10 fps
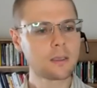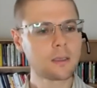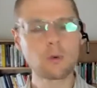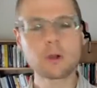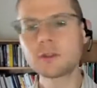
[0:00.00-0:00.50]

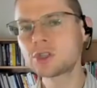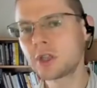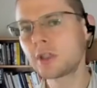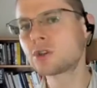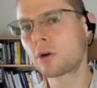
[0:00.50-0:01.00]
You want to
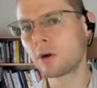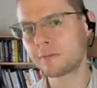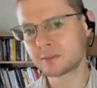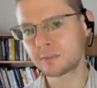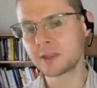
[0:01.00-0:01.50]
change your
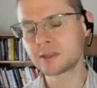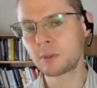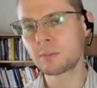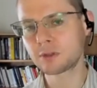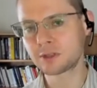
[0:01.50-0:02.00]
office space to be
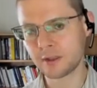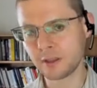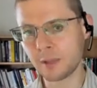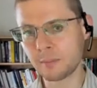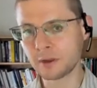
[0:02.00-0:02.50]
mostly
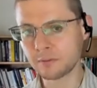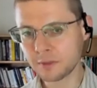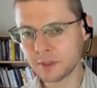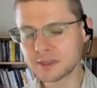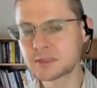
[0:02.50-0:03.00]
collaborative.
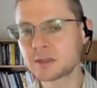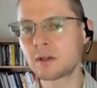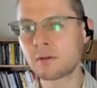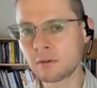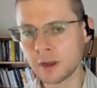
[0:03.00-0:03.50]
This is
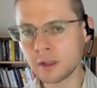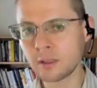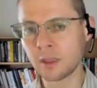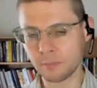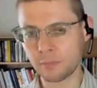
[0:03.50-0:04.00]

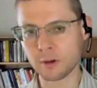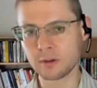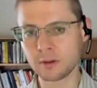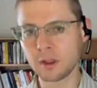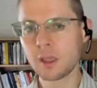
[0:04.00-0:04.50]
really
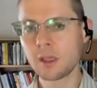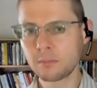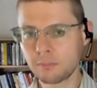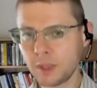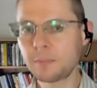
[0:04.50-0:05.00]
important.
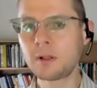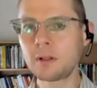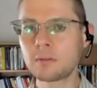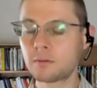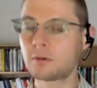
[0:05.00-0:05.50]

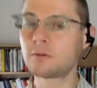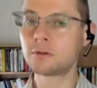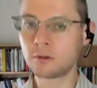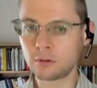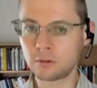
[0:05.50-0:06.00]
People who
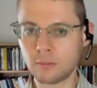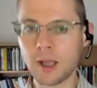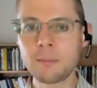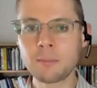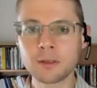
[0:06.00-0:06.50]
do
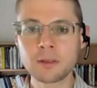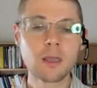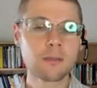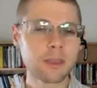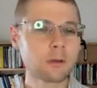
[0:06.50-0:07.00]
hybrid,
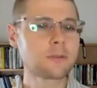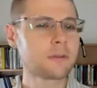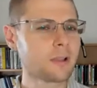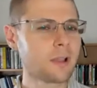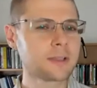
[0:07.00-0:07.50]
they don't
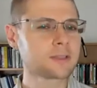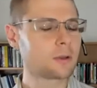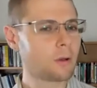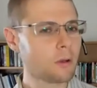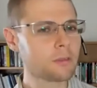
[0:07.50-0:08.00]
realize
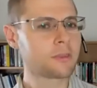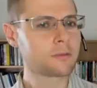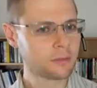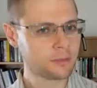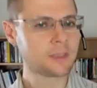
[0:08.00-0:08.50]
all the
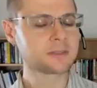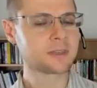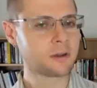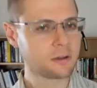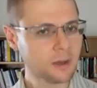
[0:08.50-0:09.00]
things that
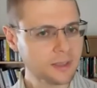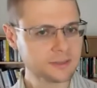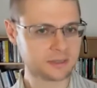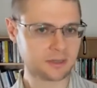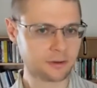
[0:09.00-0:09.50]
are
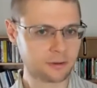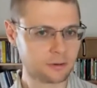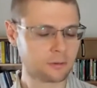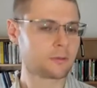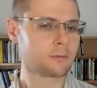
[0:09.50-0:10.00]
necessary to do.
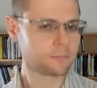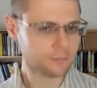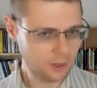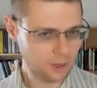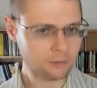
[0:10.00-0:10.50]
You
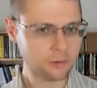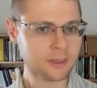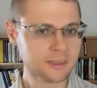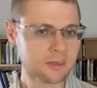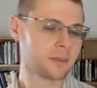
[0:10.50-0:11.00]
cut real
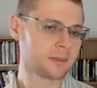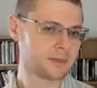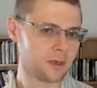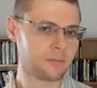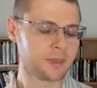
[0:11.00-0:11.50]
estate, that's
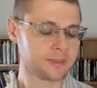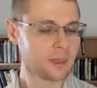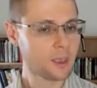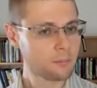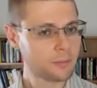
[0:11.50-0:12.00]
obvious,
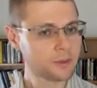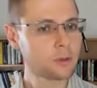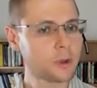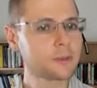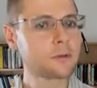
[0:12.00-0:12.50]
but you
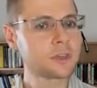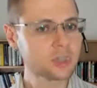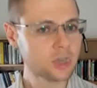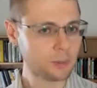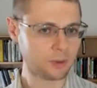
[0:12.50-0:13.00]
want to
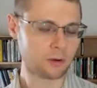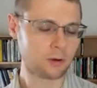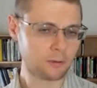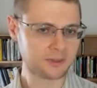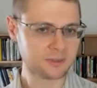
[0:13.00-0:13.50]
reshape your
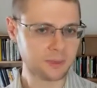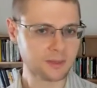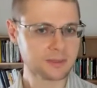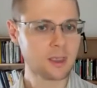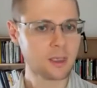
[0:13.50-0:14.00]
office
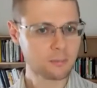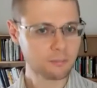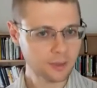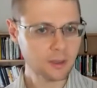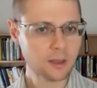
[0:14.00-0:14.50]
space
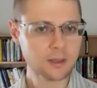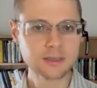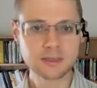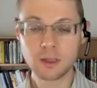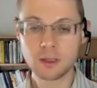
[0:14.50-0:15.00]

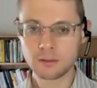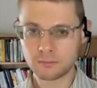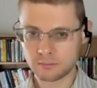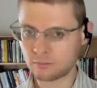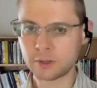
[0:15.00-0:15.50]
because
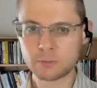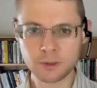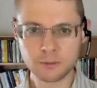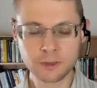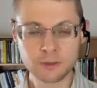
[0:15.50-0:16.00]
what we,
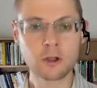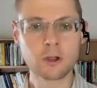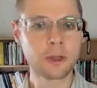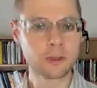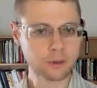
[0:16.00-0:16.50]
we talk
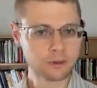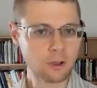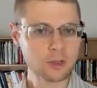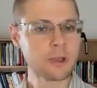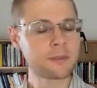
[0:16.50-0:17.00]
about. We
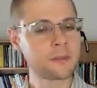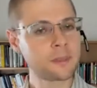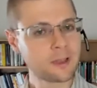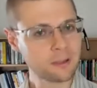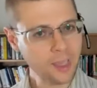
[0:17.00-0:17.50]
talked about that the
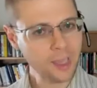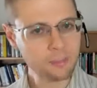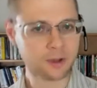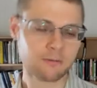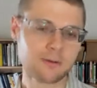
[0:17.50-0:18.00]

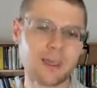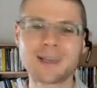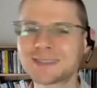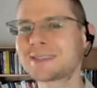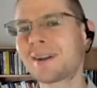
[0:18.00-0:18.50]
collaborative
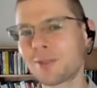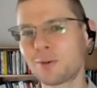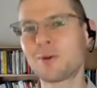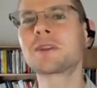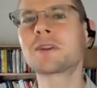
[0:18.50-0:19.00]
tasks are the
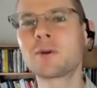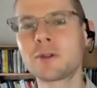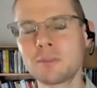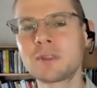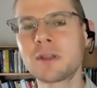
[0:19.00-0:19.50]
ones that are going to
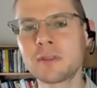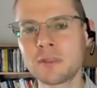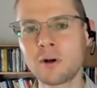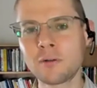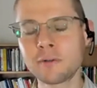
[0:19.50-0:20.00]
be done in the
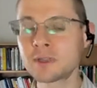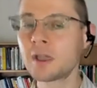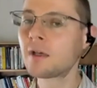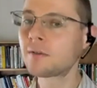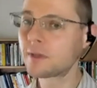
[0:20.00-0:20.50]
office.
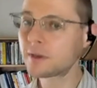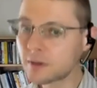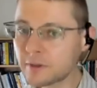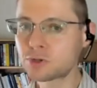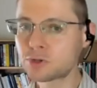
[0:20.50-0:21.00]
The
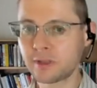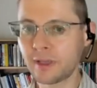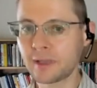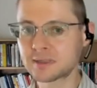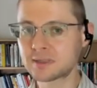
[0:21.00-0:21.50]
individual
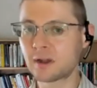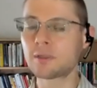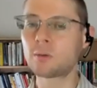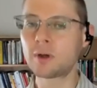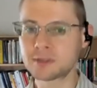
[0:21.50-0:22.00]
tasks are the
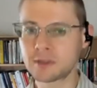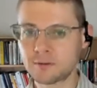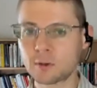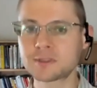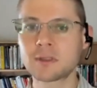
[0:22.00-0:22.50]
ones that
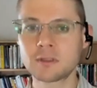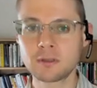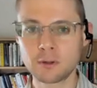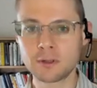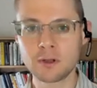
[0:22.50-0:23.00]
folks can do
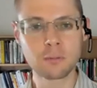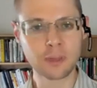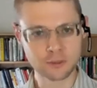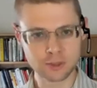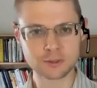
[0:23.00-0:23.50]
at home. Like
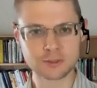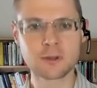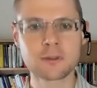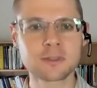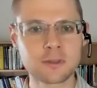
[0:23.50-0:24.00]
Joe's
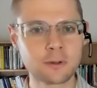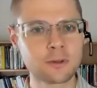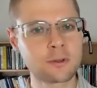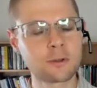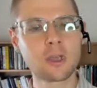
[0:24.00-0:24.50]
daughter is going to
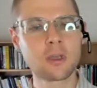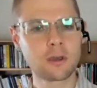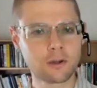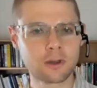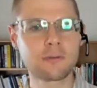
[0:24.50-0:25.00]
do
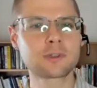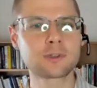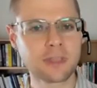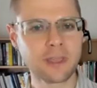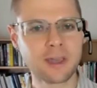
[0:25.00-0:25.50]
her individual
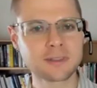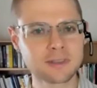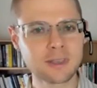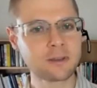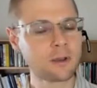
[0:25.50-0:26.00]

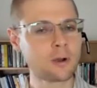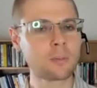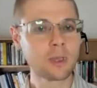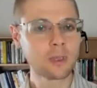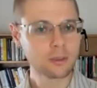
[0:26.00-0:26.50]
tasks at home.
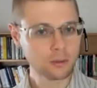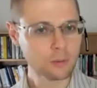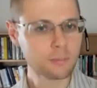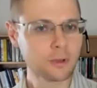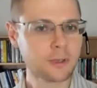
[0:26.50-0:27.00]
Your
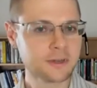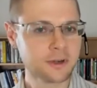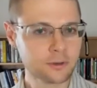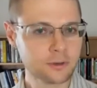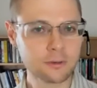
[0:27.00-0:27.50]
employees are
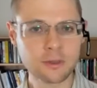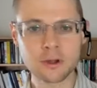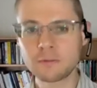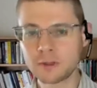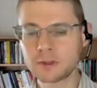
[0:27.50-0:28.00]
going to do their
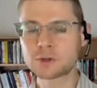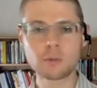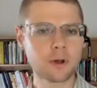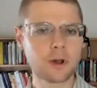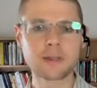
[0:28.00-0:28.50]
individual
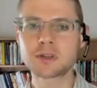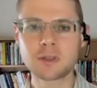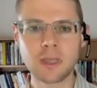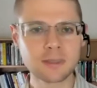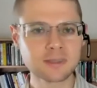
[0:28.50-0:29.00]
project
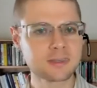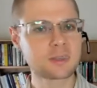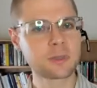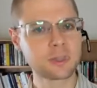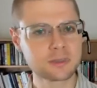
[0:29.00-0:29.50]
tasks,
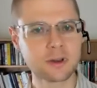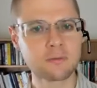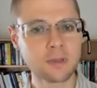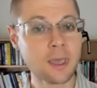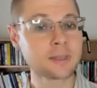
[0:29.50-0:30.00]
administrative
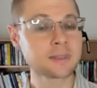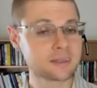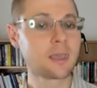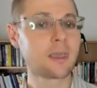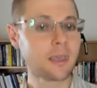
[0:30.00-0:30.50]

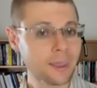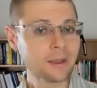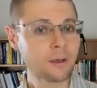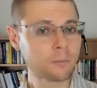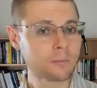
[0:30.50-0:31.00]
tasks at
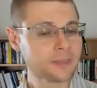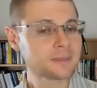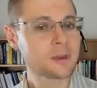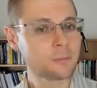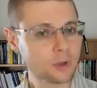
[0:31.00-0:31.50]
home. That's
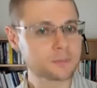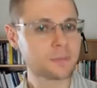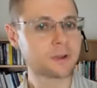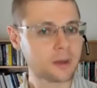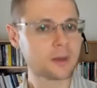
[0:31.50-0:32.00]
their most
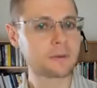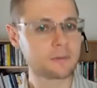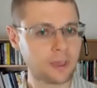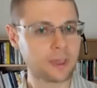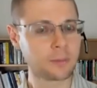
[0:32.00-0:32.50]
productive
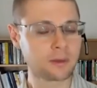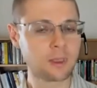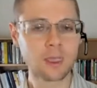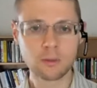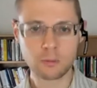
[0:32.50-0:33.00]
environment.
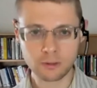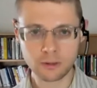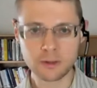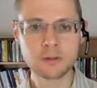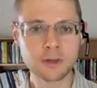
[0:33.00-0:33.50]
When you look
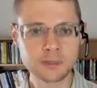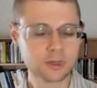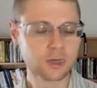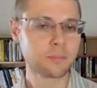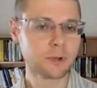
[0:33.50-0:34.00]
at the research
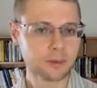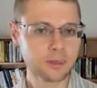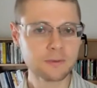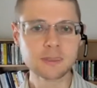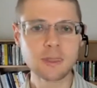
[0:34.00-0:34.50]
on
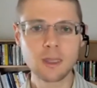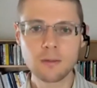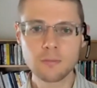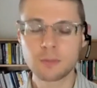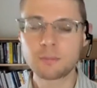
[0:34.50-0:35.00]
productivity,
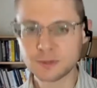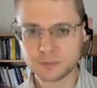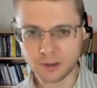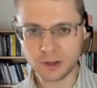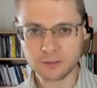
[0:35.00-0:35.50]
the most
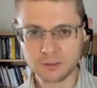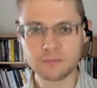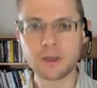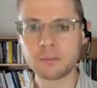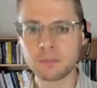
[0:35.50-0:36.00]
productive
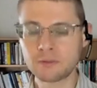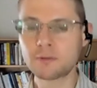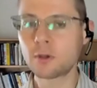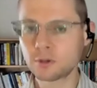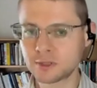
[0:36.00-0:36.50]
environment for
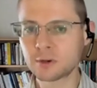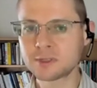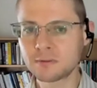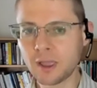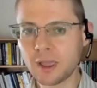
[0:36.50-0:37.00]
those sorts
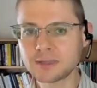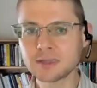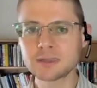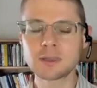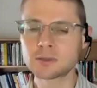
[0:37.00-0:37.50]
of
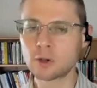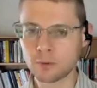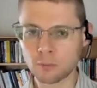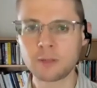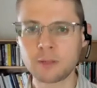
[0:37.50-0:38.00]
tasks is
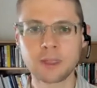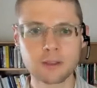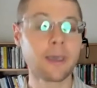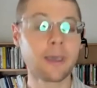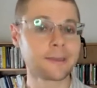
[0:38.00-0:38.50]

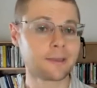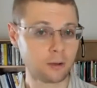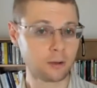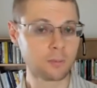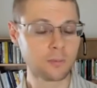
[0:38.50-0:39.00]
overwhelmingly at
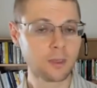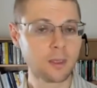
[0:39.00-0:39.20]
home.